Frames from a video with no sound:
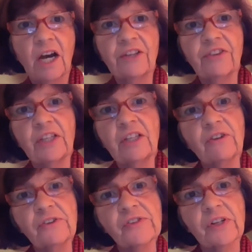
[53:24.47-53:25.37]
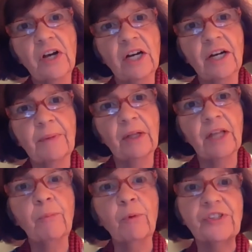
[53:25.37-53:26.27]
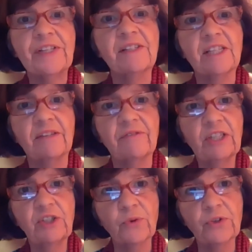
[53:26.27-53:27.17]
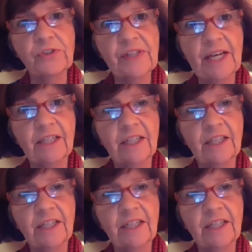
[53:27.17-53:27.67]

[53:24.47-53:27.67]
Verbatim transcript: I think there's a, um, a lot more sensitivity towards that.